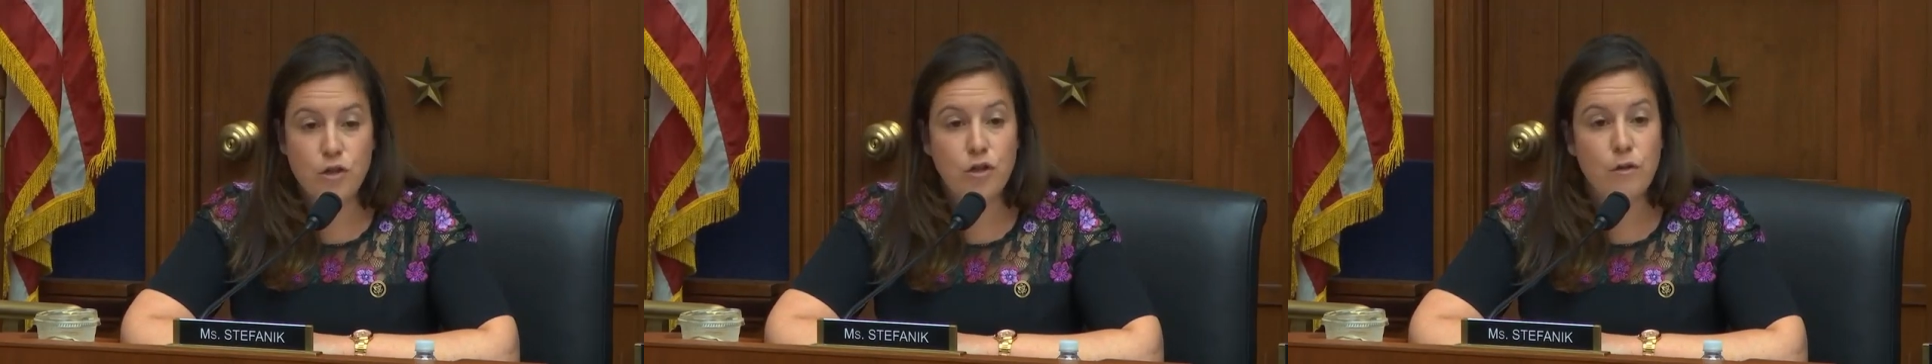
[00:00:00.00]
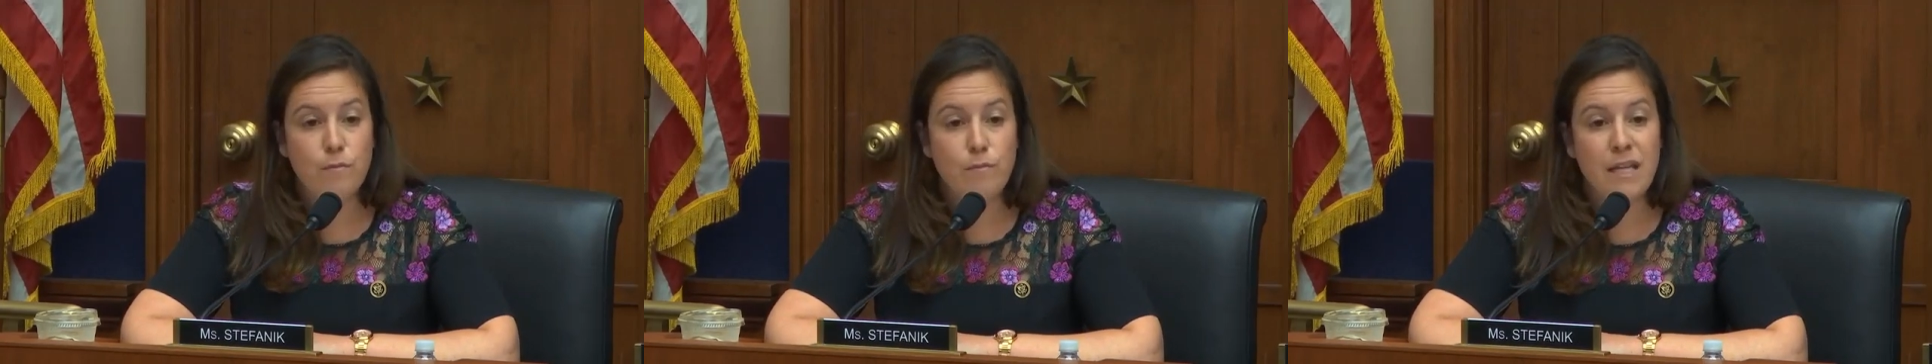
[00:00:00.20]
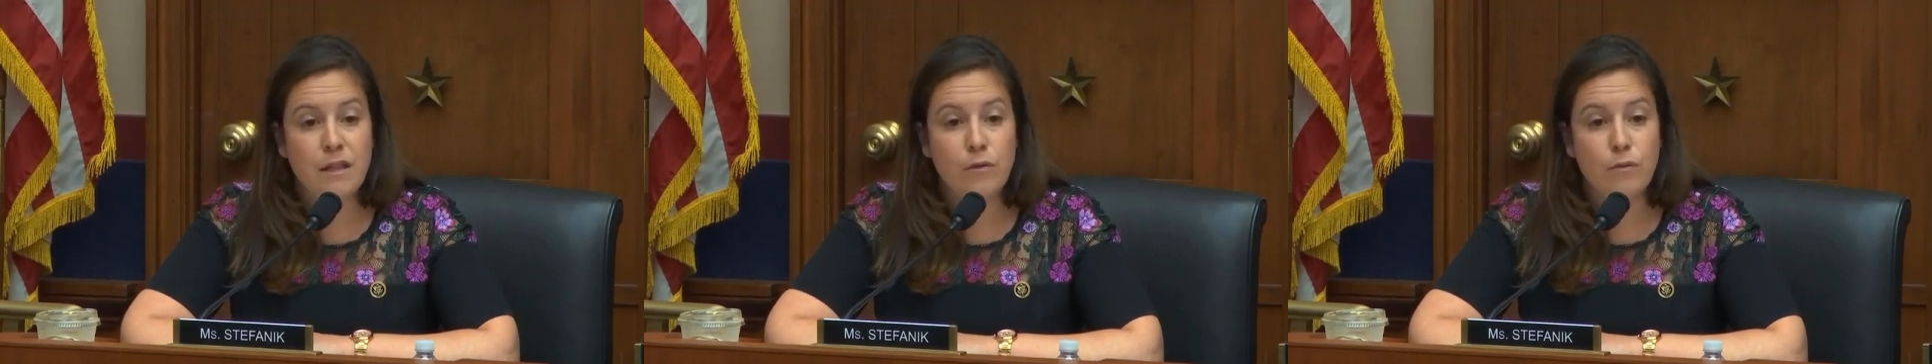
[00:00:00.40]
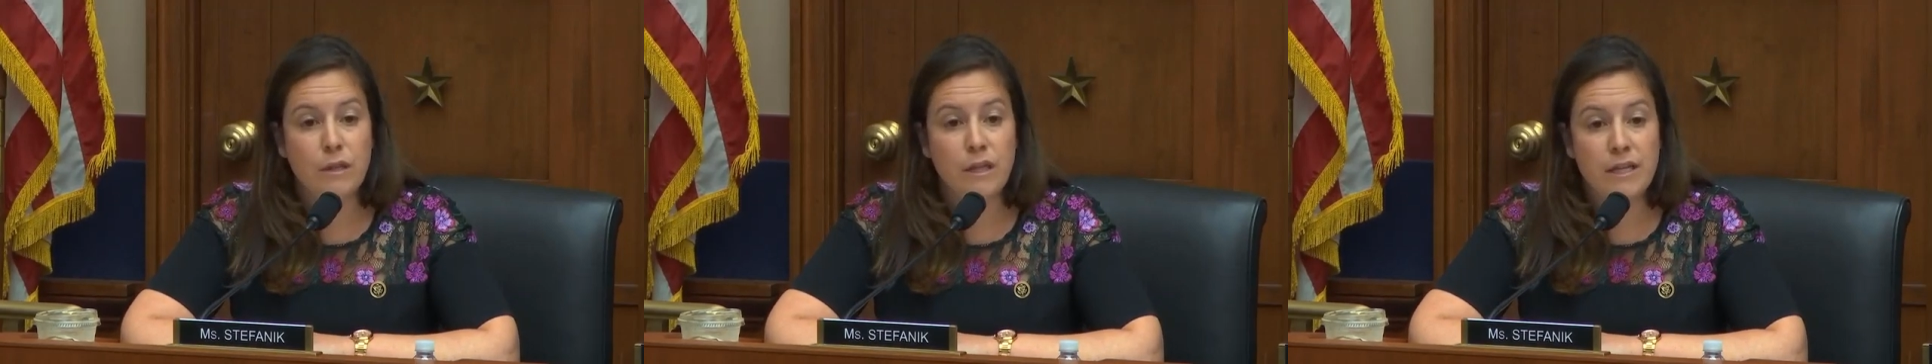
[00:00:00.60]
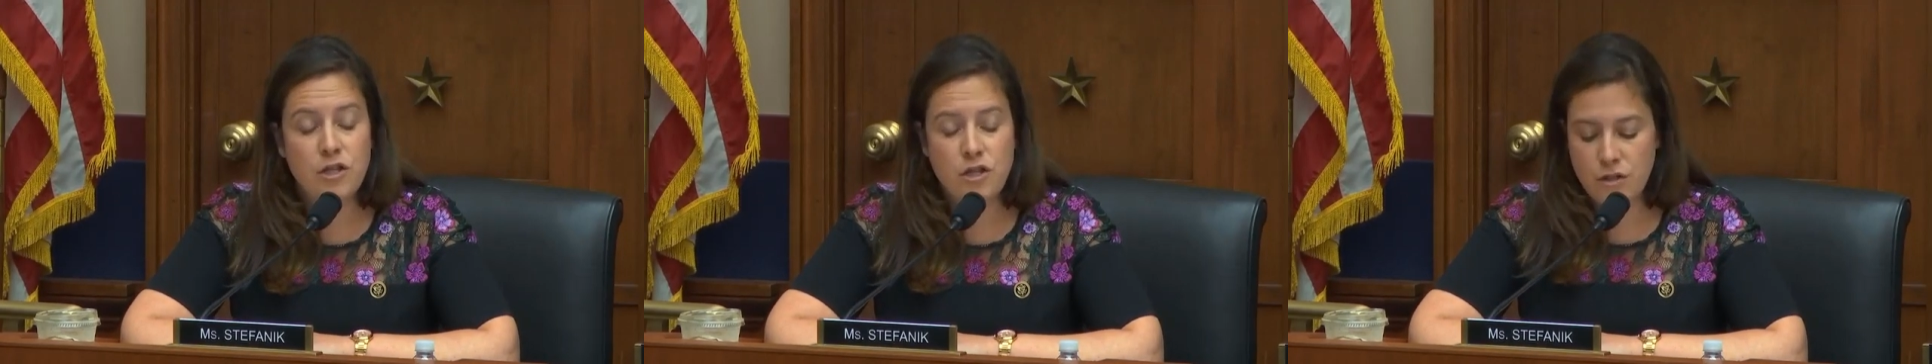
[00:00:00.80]
should meet the
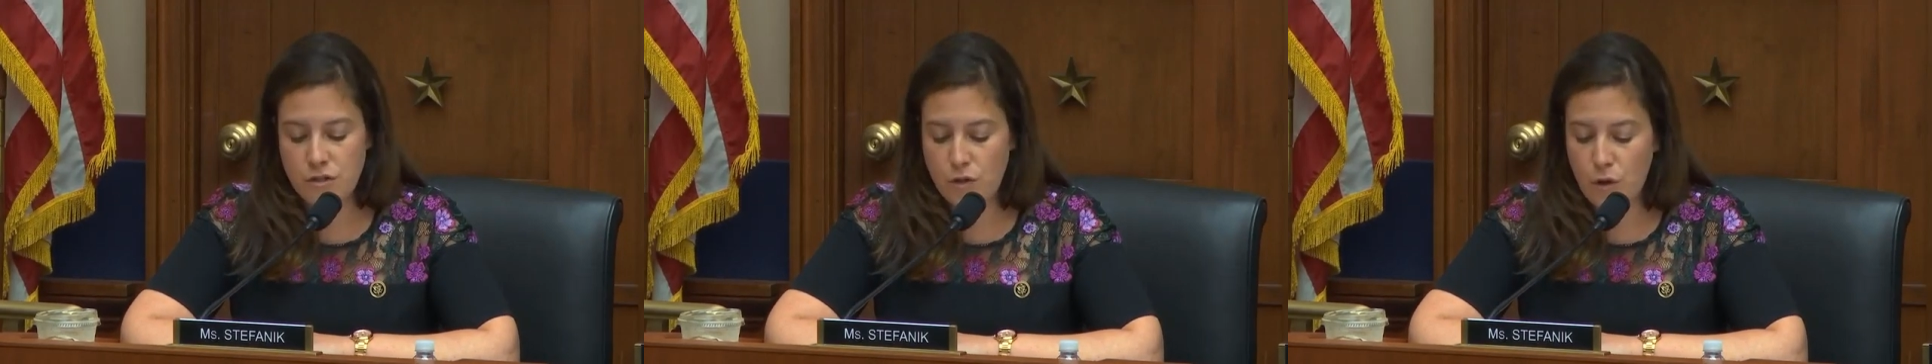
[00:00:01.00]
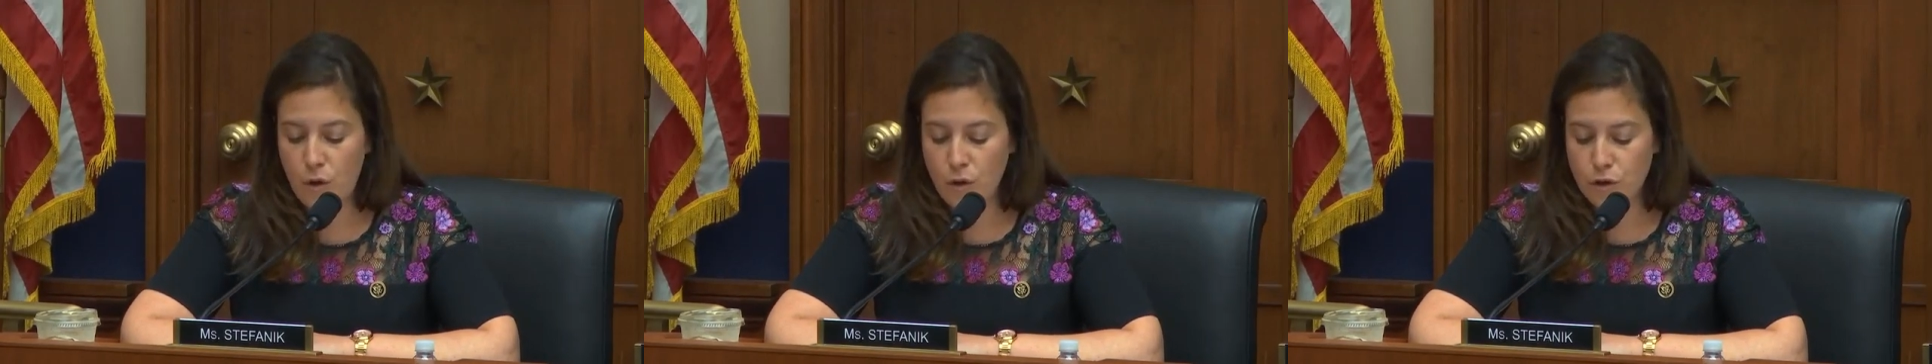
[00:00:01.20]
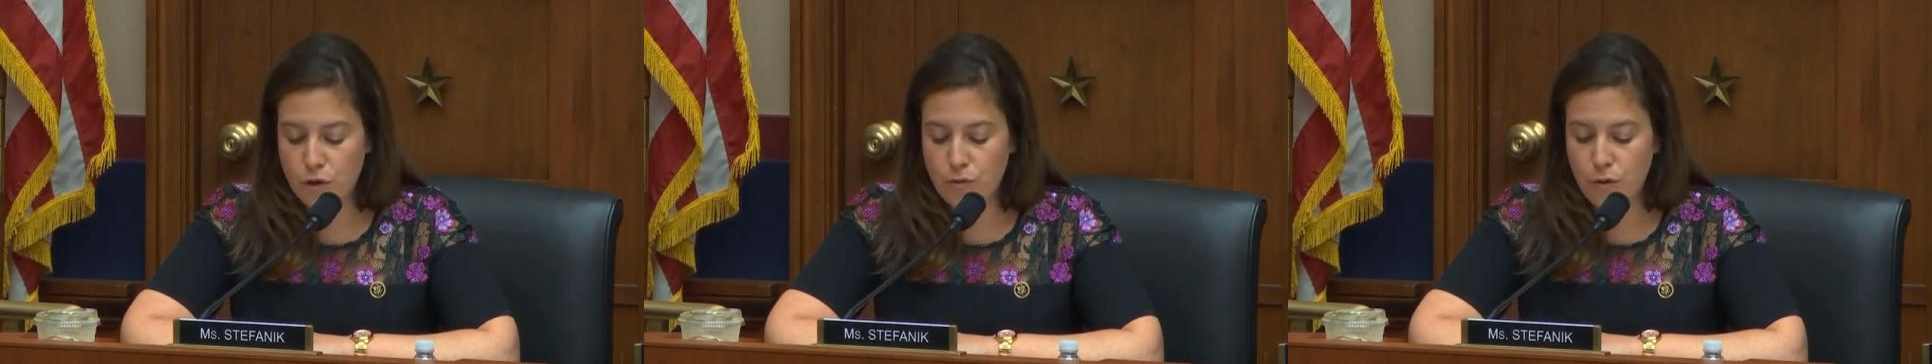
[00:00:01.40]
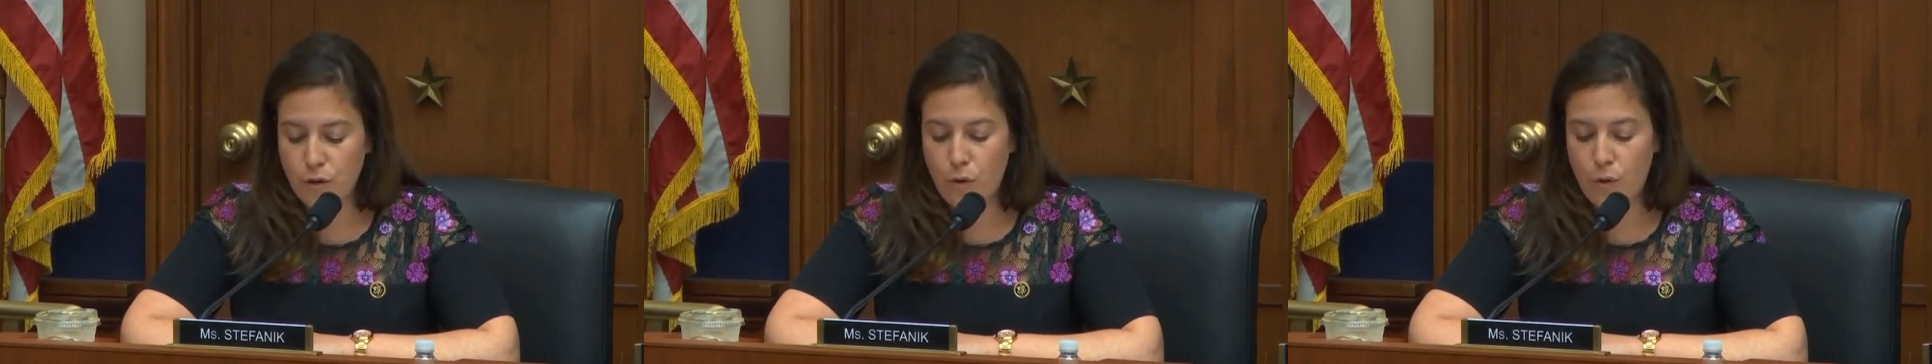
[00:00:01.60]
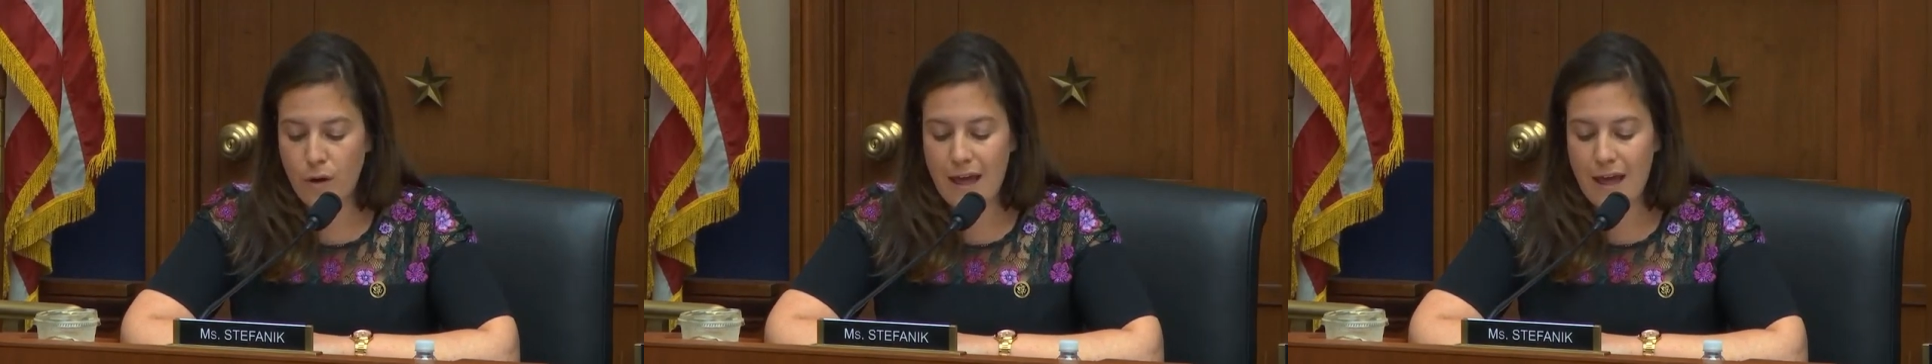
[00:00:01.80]
religious, cultural,